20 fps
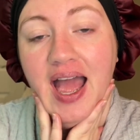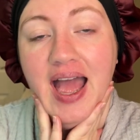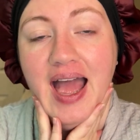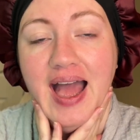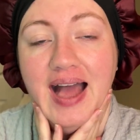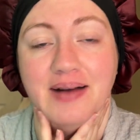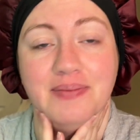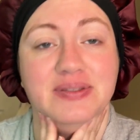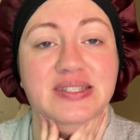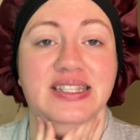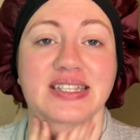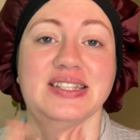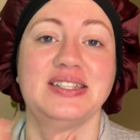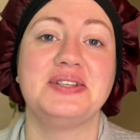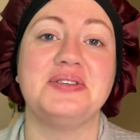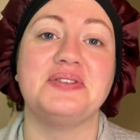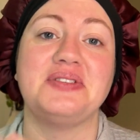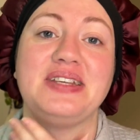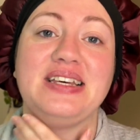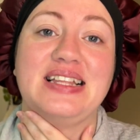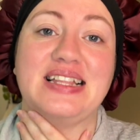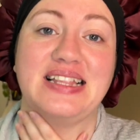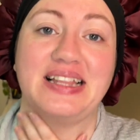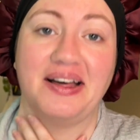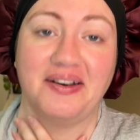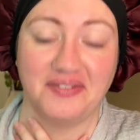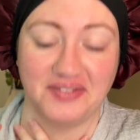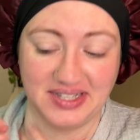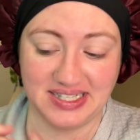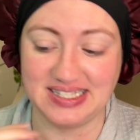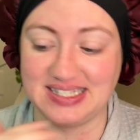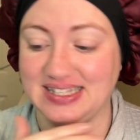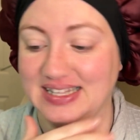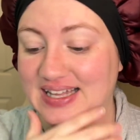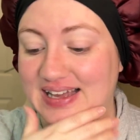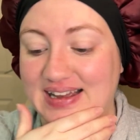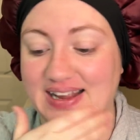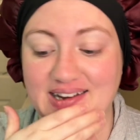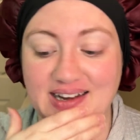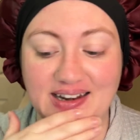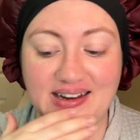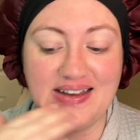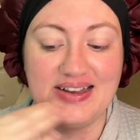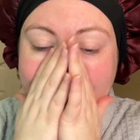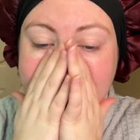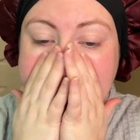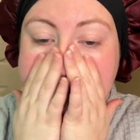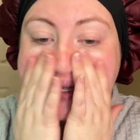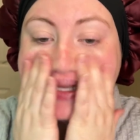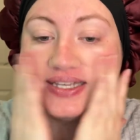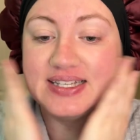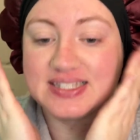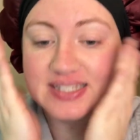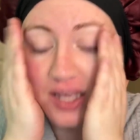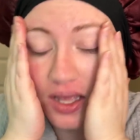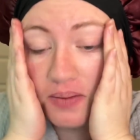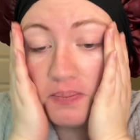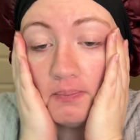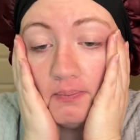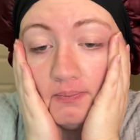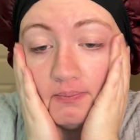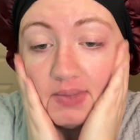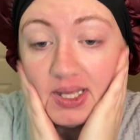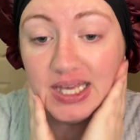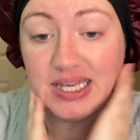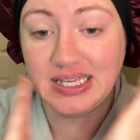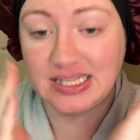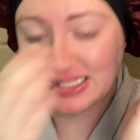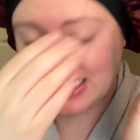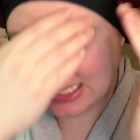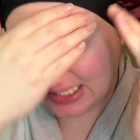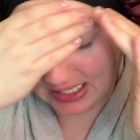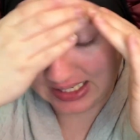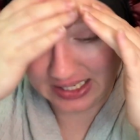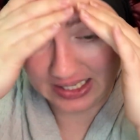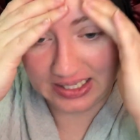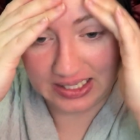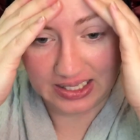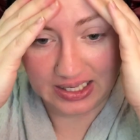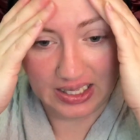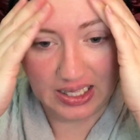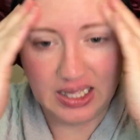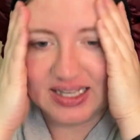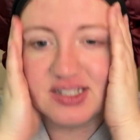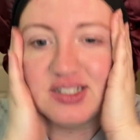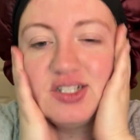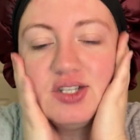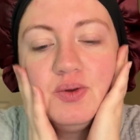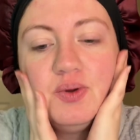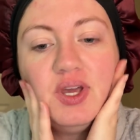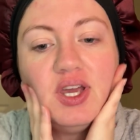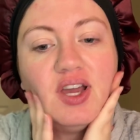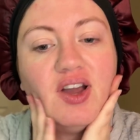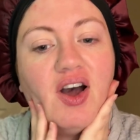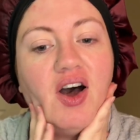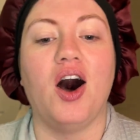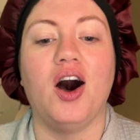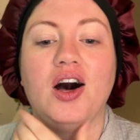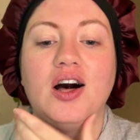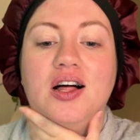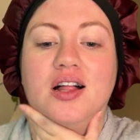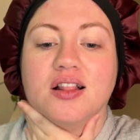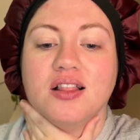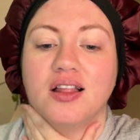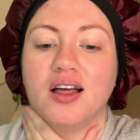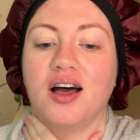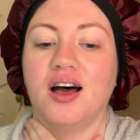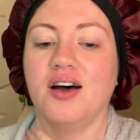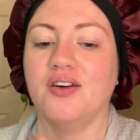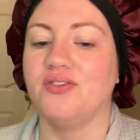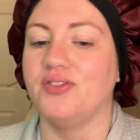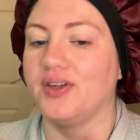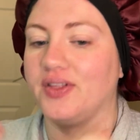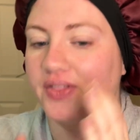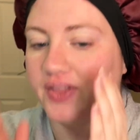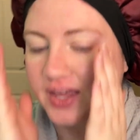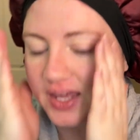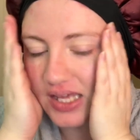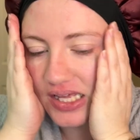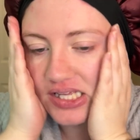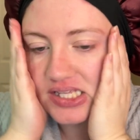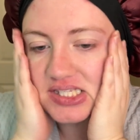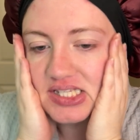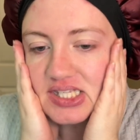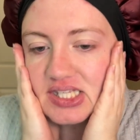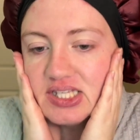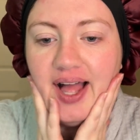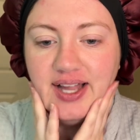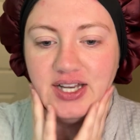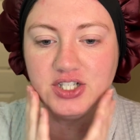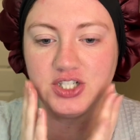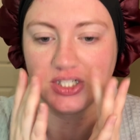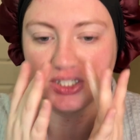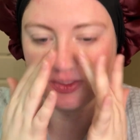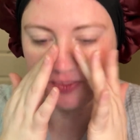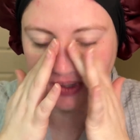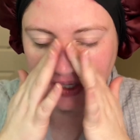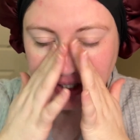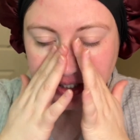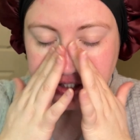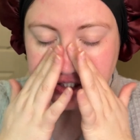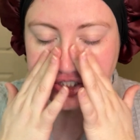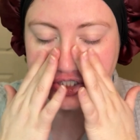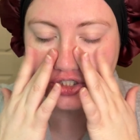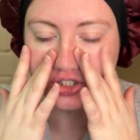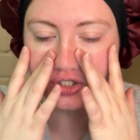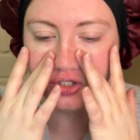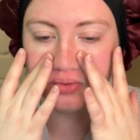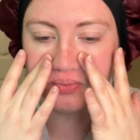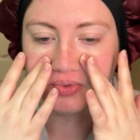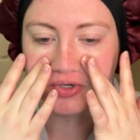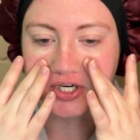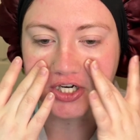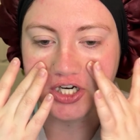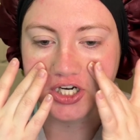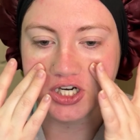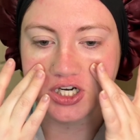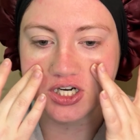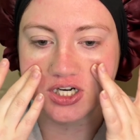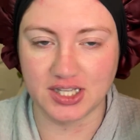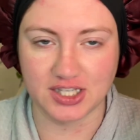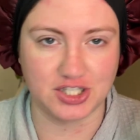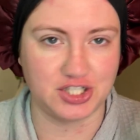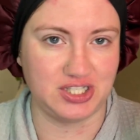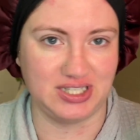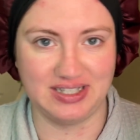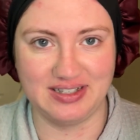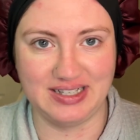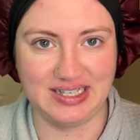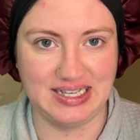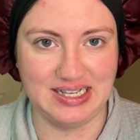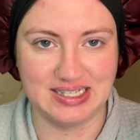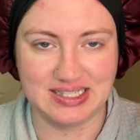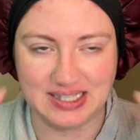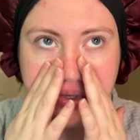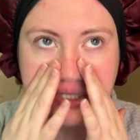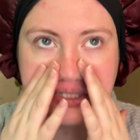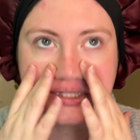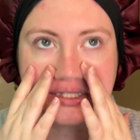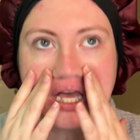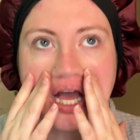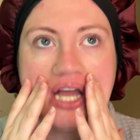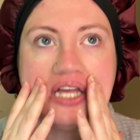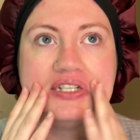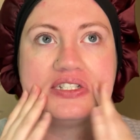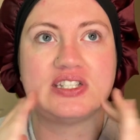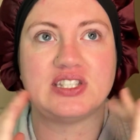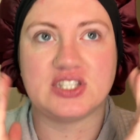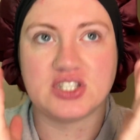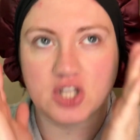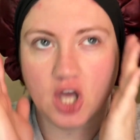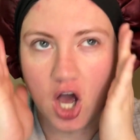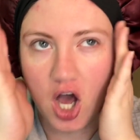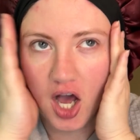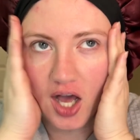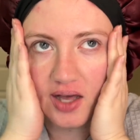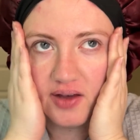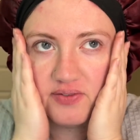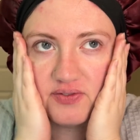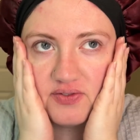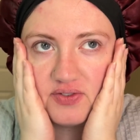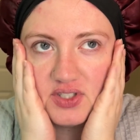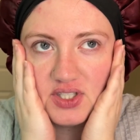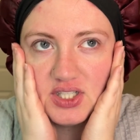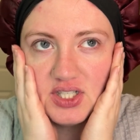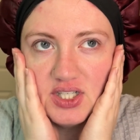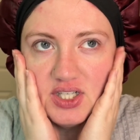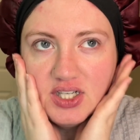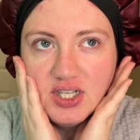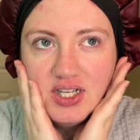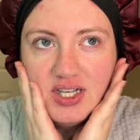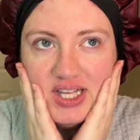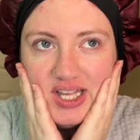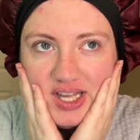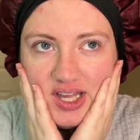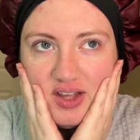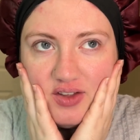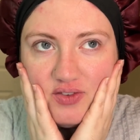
absolutely love this line. It is amazing, doing all of the things and just being super luxurious. Like, besides soft, it